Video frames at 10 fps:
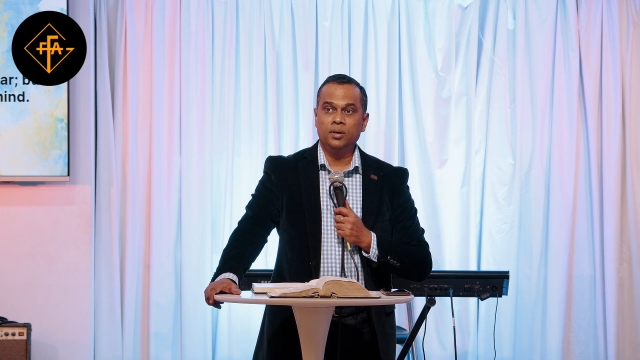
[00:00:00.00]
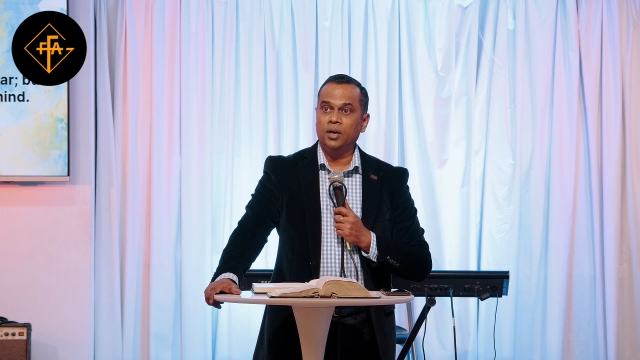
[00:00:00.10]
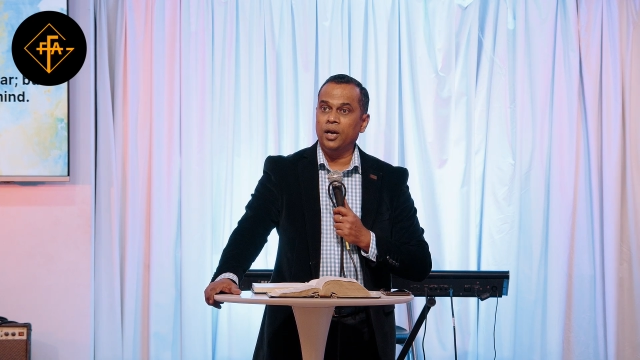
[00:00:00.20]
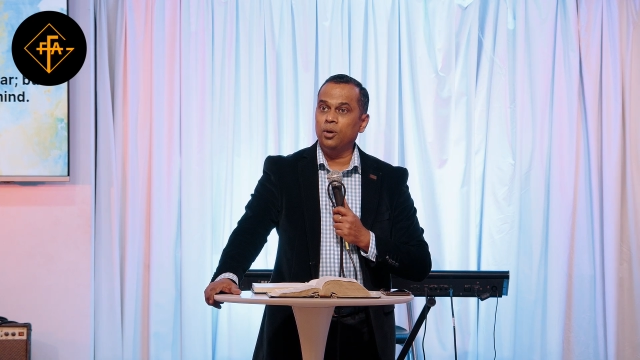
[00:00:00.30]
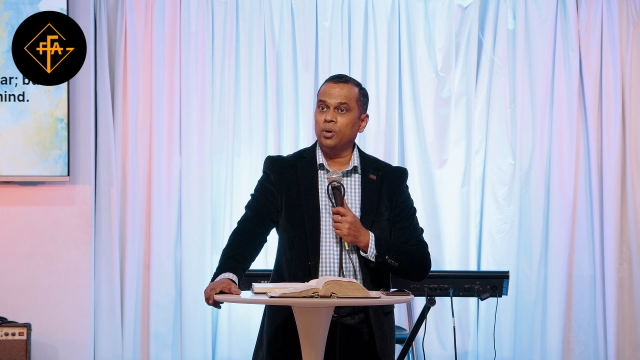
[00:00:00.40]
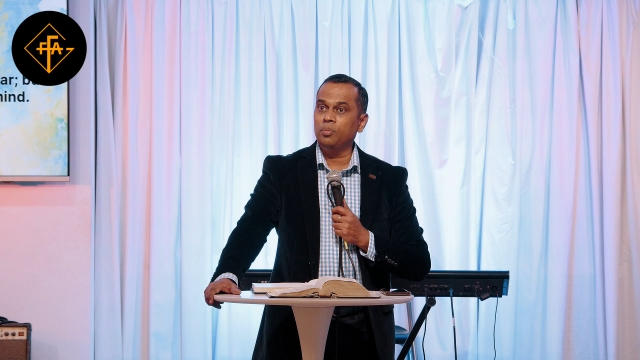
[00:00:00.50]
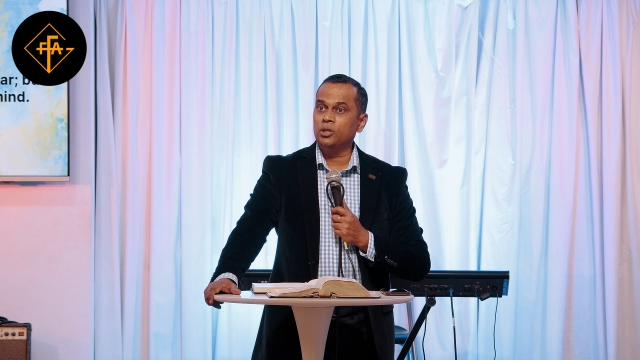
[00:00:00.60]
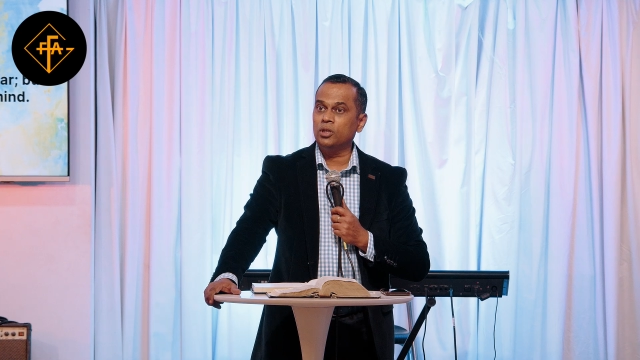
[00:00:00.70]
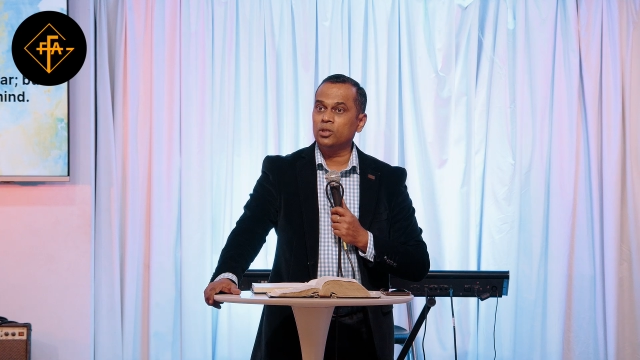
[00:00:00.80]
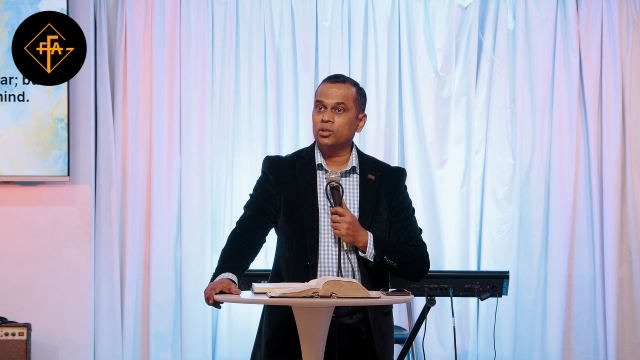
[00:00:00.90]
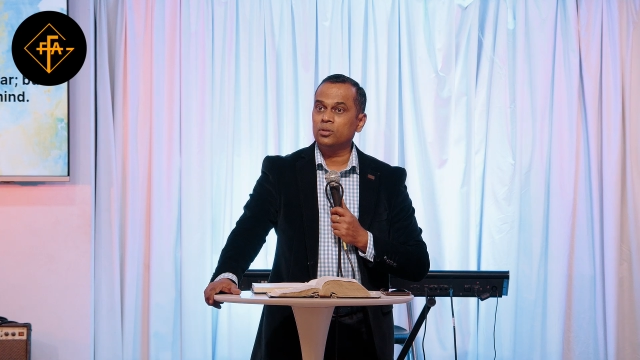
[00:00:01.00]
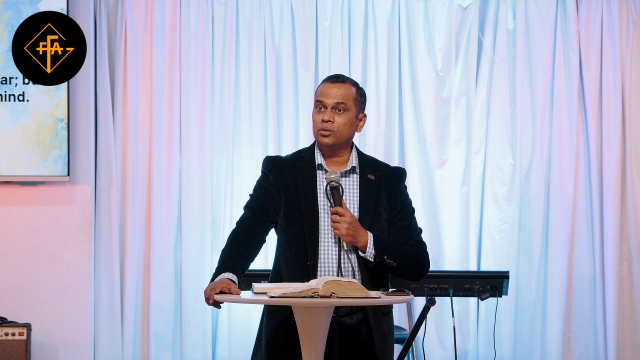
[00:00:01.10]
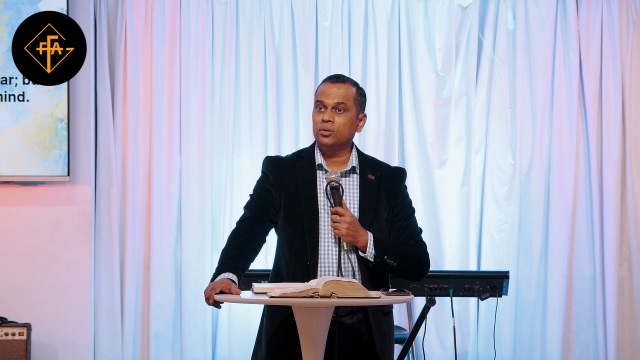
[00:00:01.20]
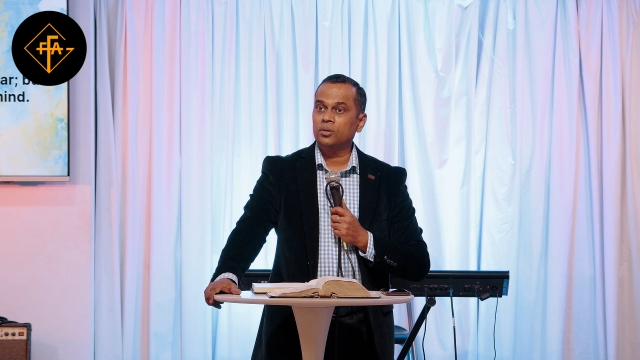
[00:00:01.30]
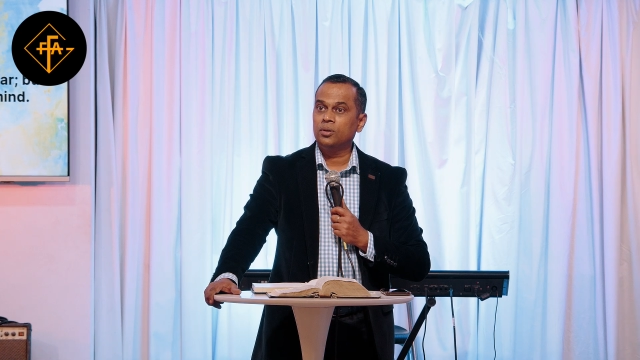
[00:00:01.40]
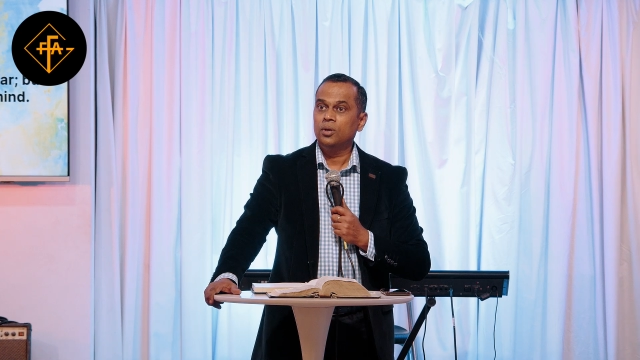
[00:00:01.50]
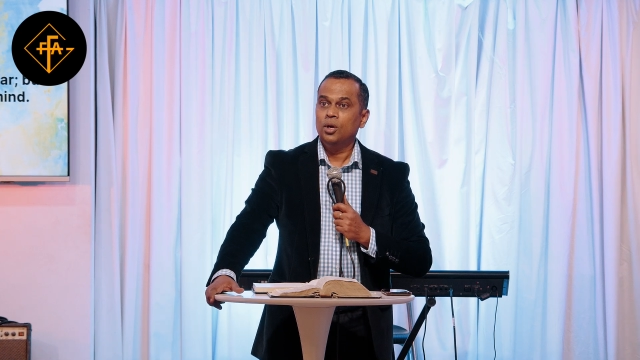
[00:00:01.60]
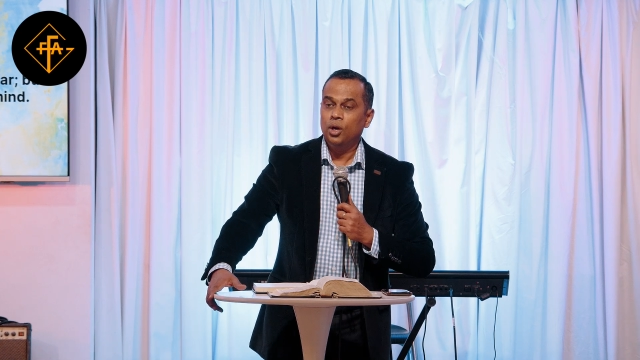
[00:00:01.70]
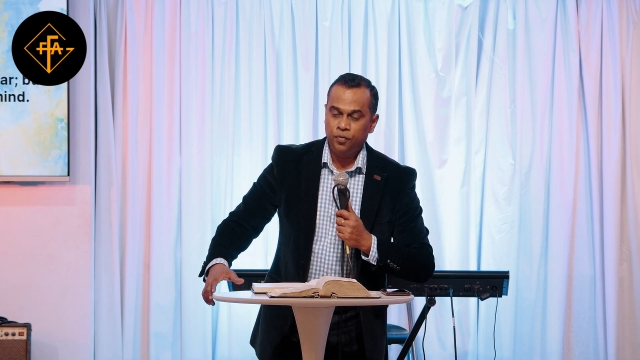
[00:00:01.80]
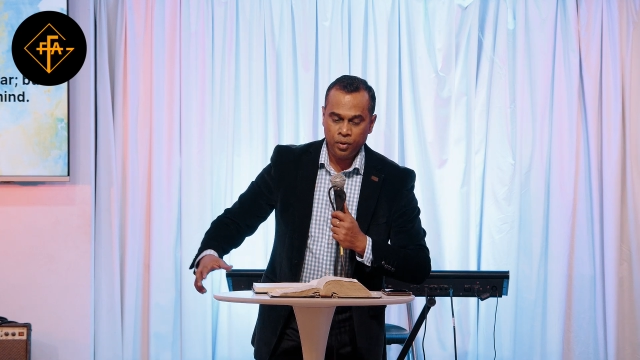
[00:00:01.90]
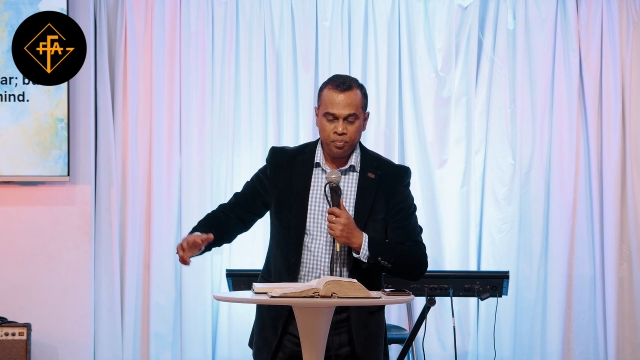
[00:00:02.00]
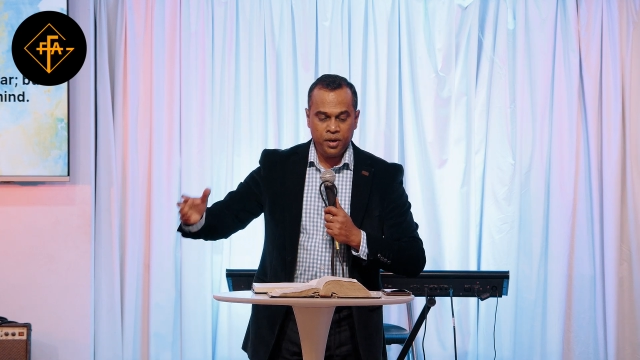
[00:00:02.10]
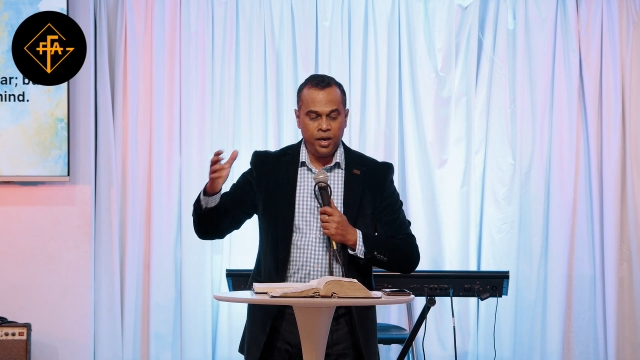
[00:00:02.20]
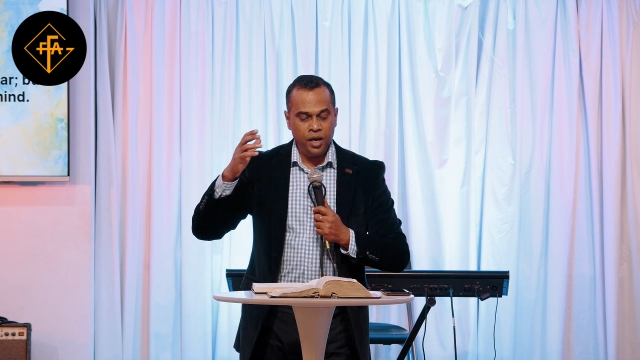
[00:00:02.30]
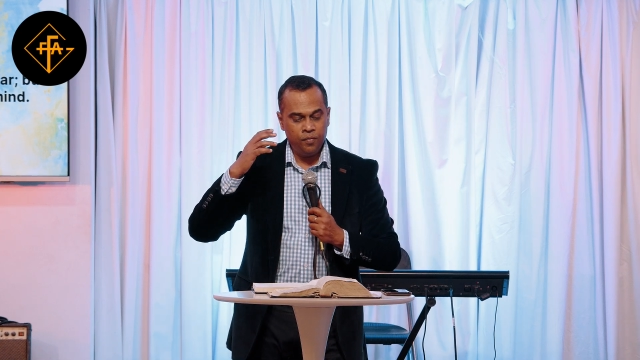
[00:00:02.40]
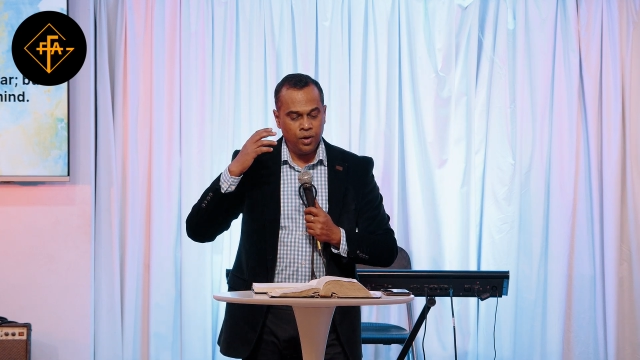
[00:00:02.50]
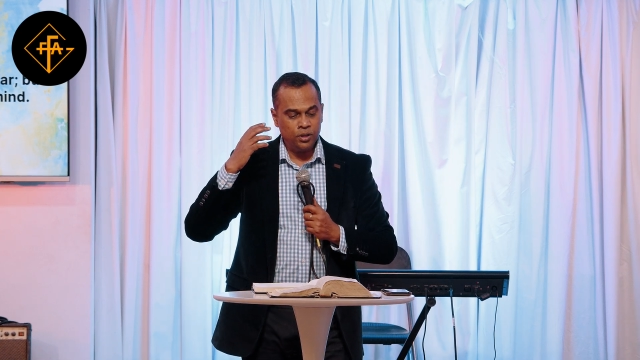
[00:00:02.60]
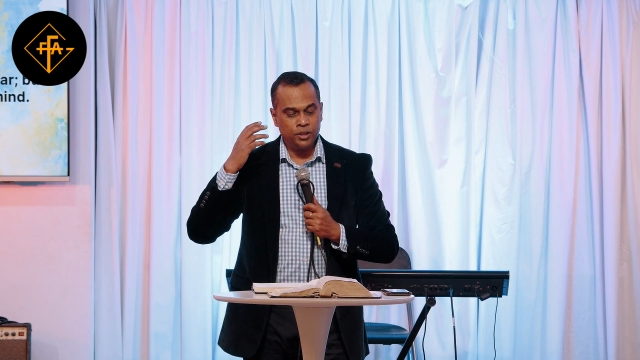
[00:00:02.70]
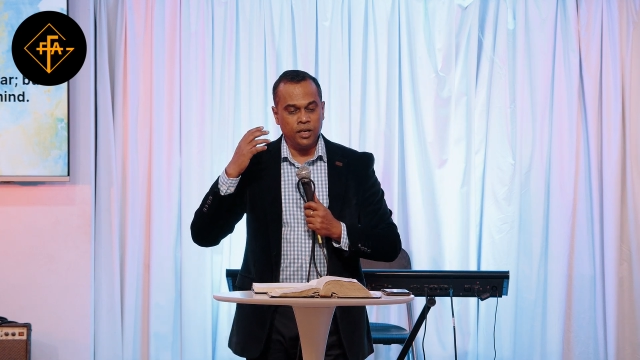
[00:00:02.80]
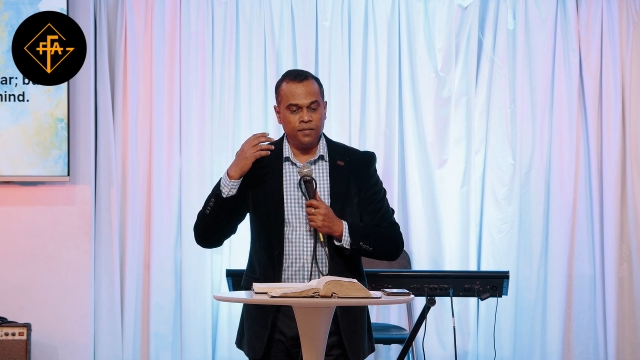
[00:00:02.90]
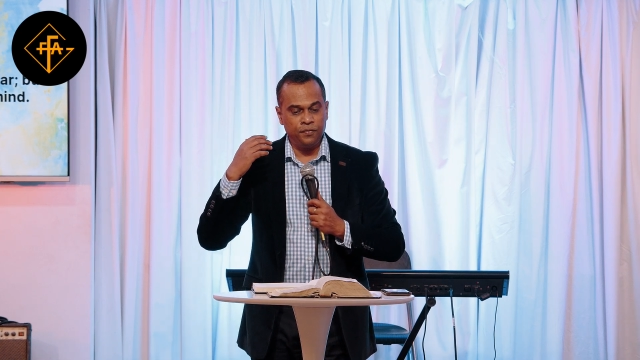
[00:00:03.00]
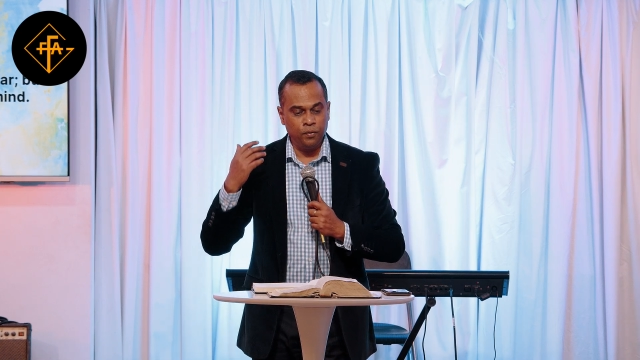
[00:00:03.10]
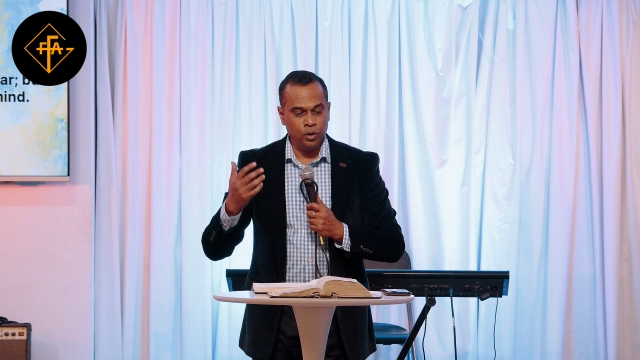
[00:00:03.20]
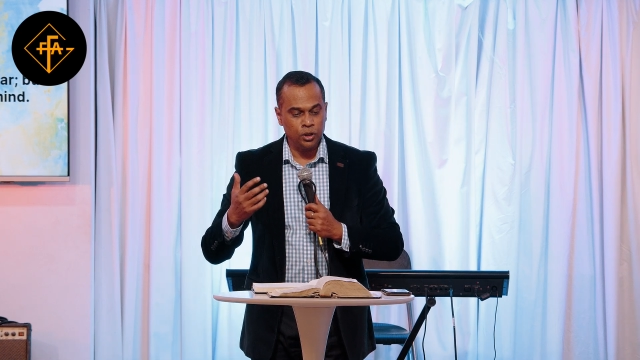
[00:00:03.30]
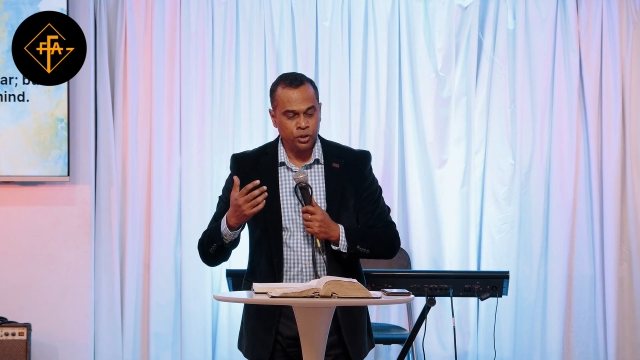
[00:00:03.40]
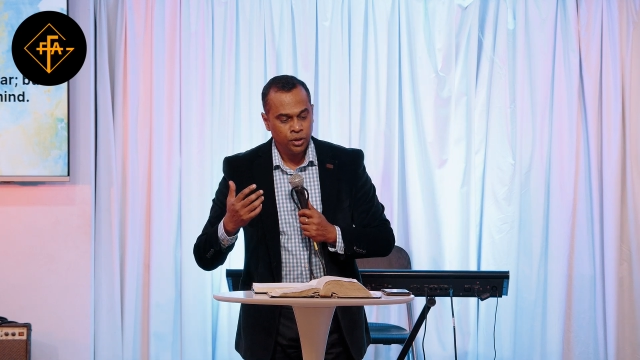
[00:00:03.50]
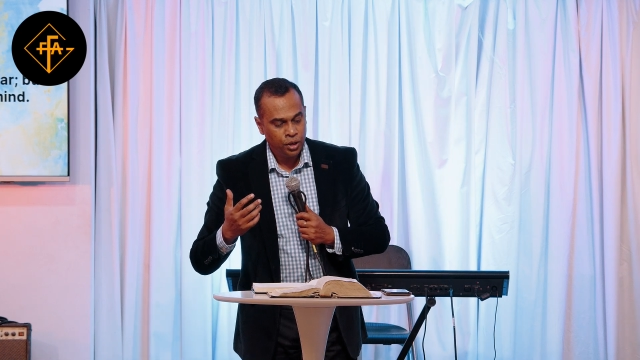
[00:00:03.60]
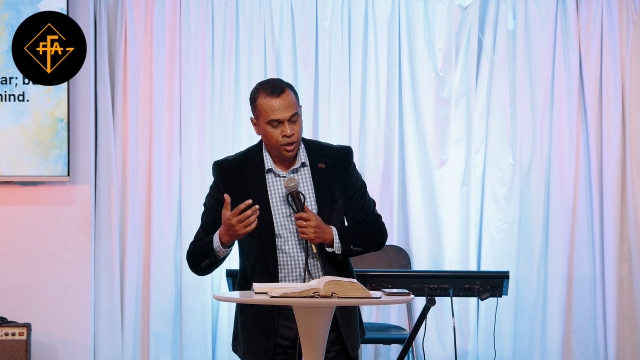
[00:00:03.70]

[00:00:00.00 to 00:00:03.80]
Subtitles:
Are you with me, church? If you behave yourself foolish,